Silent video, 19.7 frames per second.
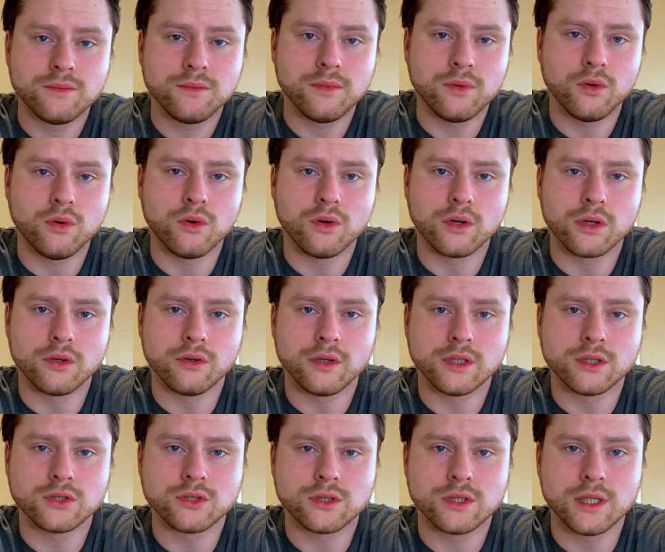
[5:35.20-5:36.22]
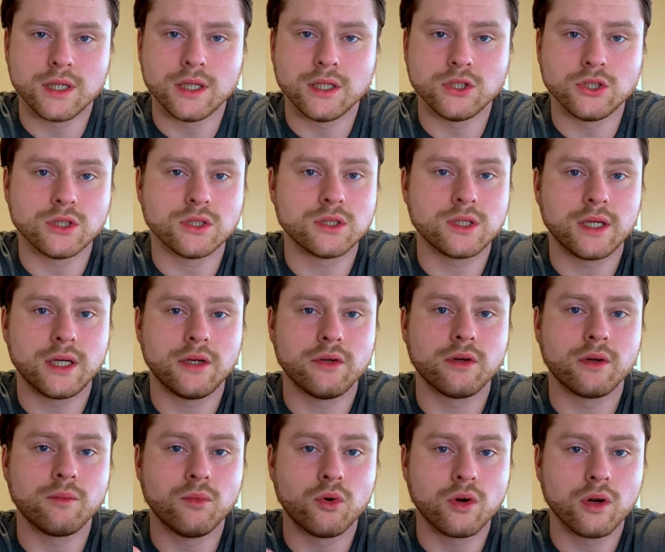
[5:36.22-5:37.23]
or you're interested in just
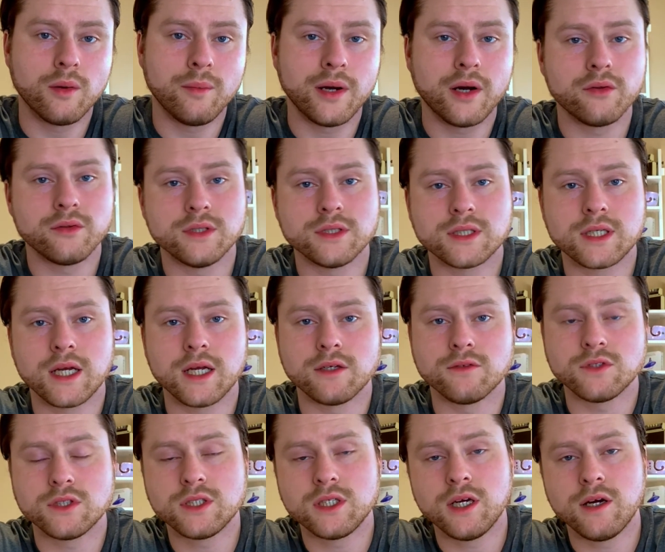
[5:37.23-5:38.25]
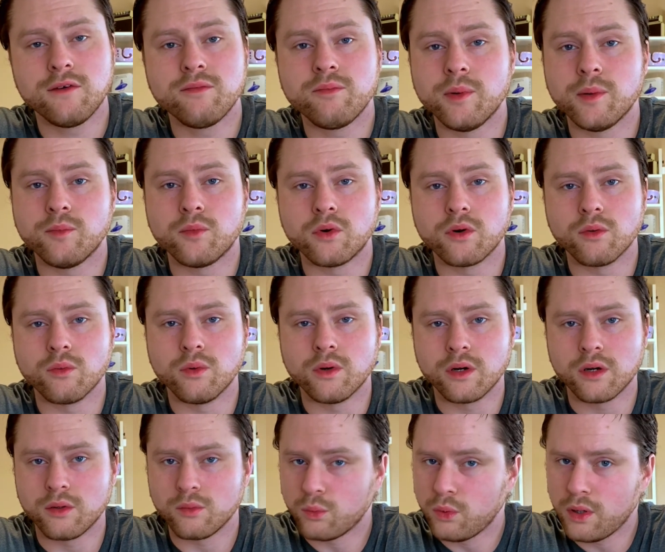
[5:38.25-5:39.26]
hearing more about this kind of stuff, but more
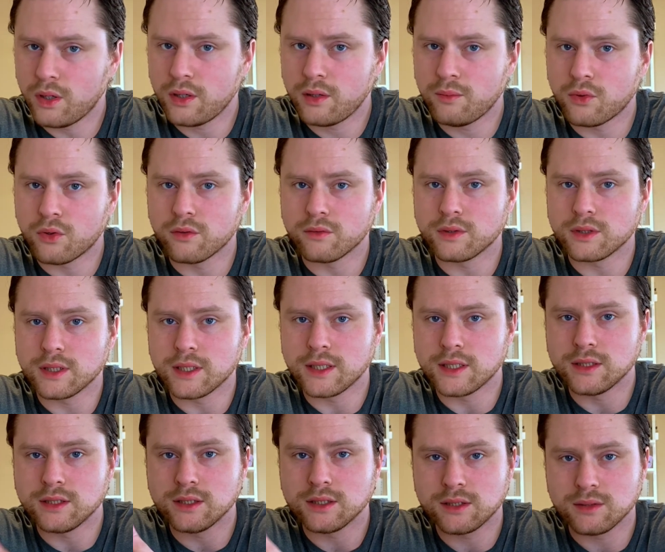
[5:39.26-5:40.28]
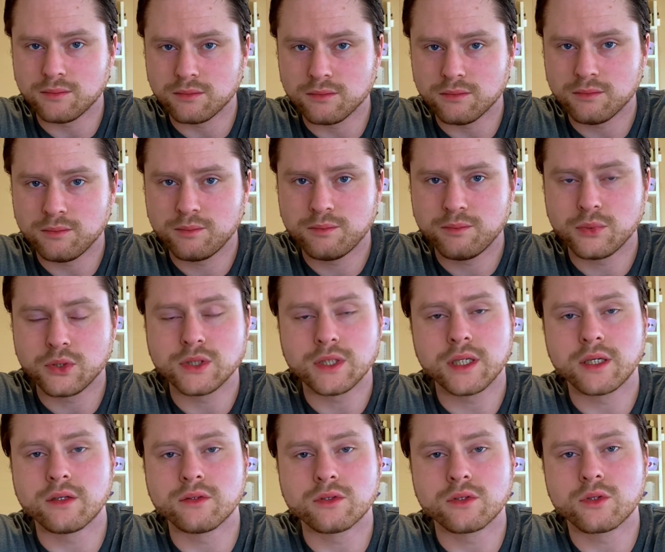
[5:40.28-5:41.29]
one-on-one, more related to some
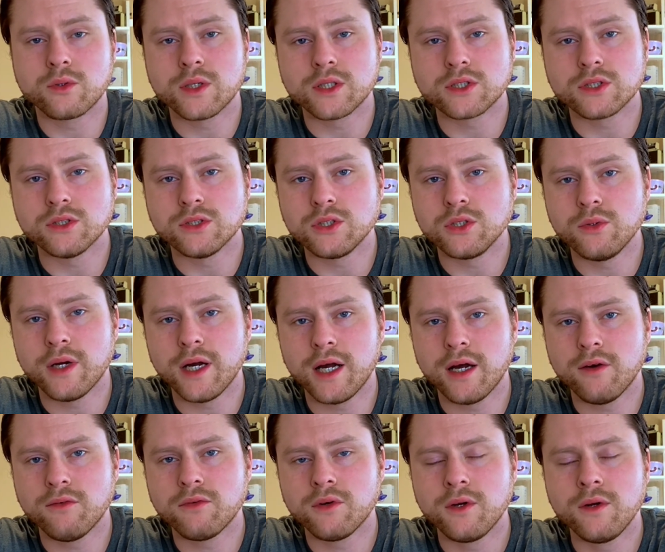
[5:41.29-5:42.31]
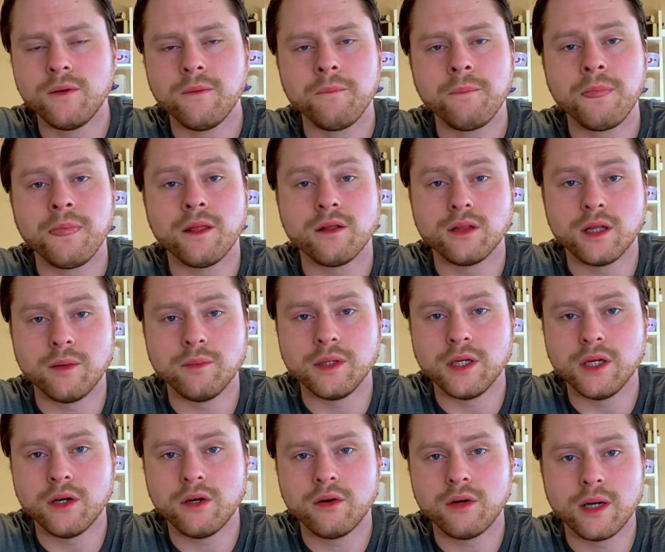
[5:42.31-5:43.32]
particular questions you have, let me
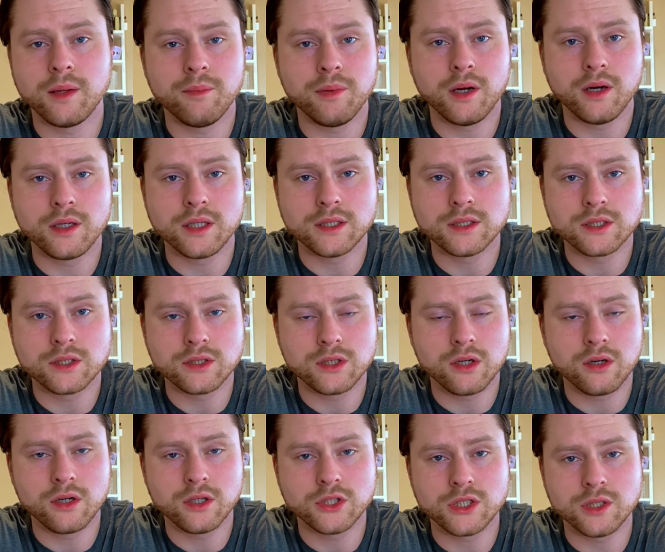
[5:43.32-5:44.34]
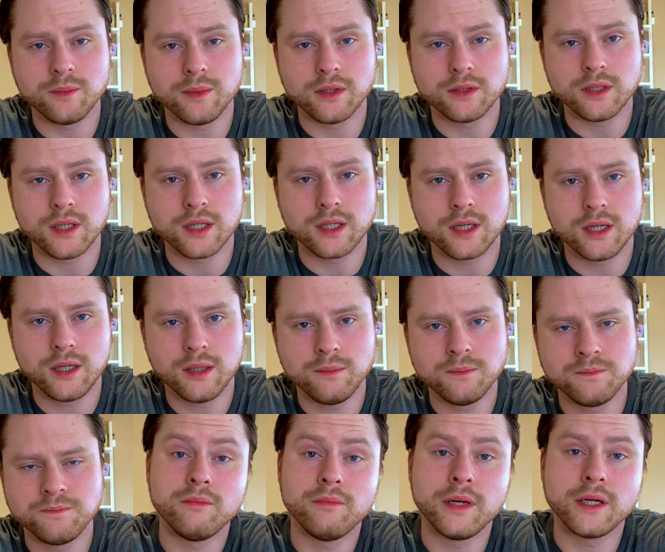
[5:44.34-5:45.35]
know at pontiusguitar@gmail.com.
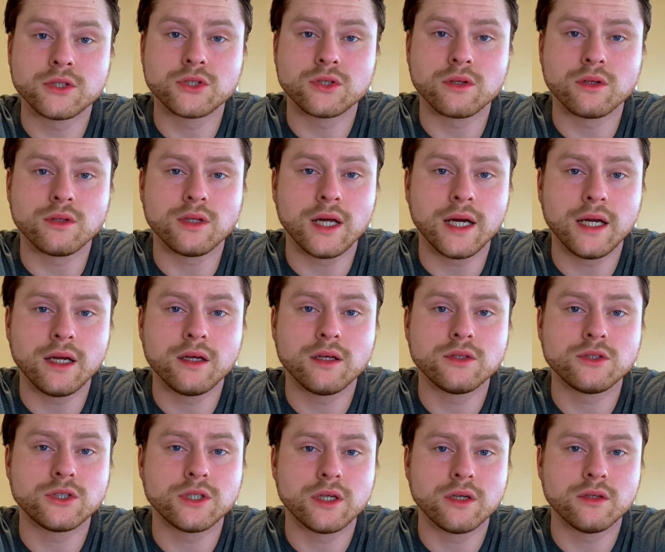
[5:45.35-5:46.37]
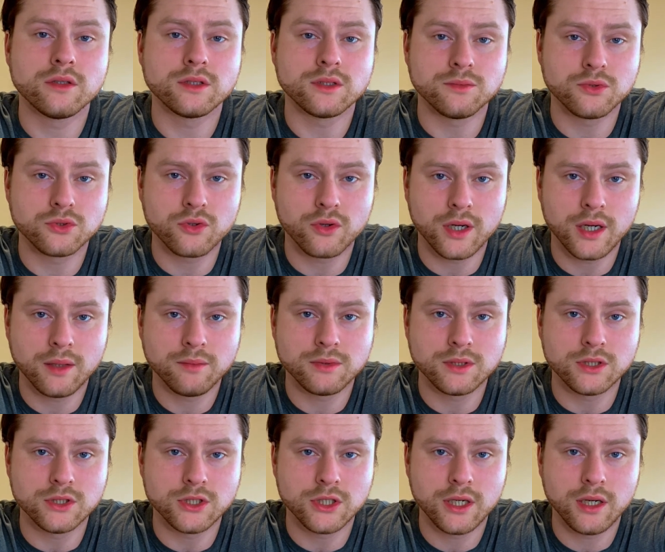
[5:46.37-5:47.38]
Make sure to like, share, and subscribe to the
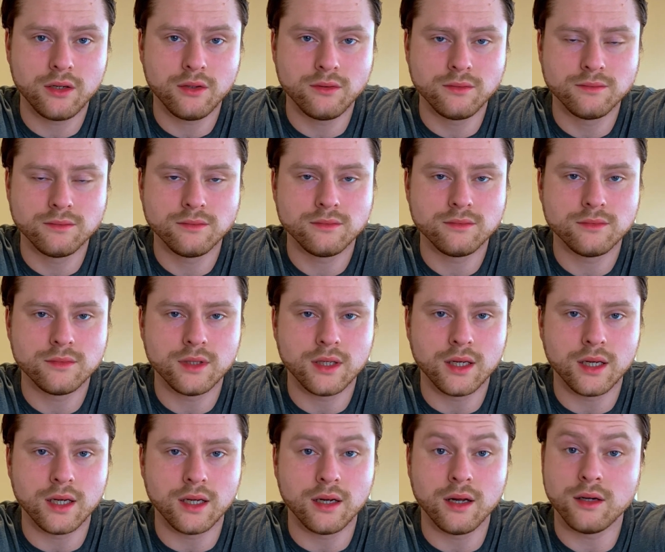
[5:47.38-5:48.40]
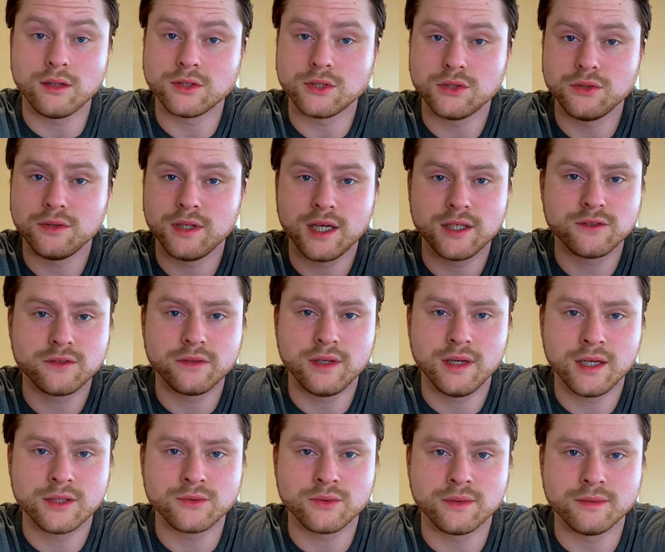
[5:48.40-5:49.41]
channel, and I'll see you guys for the
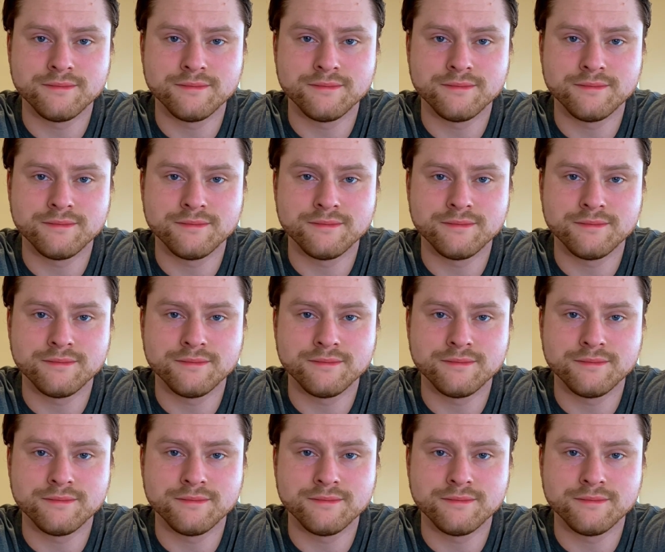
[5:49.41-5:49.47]
next one.